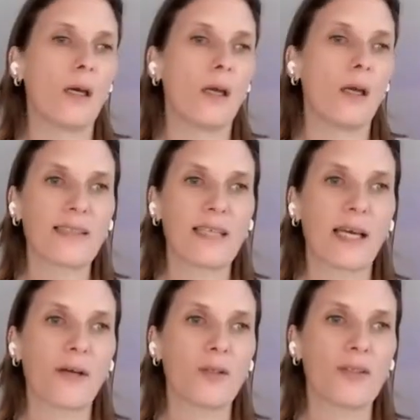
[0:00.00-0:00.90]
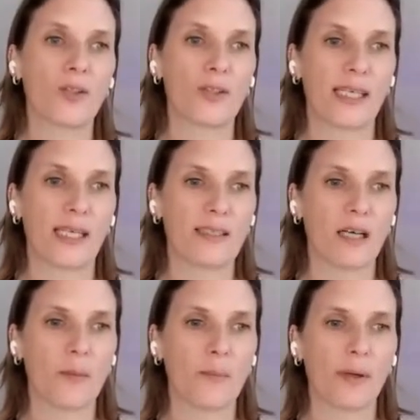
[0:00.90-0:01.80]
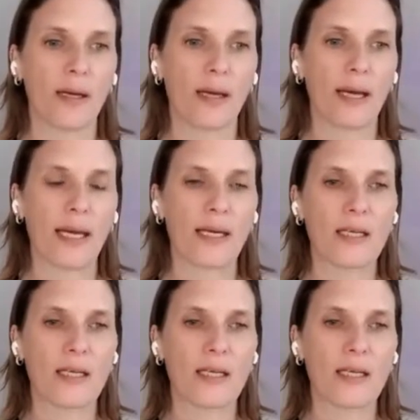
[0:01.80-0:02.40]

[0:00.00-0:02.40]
that's how you set your scenes up. And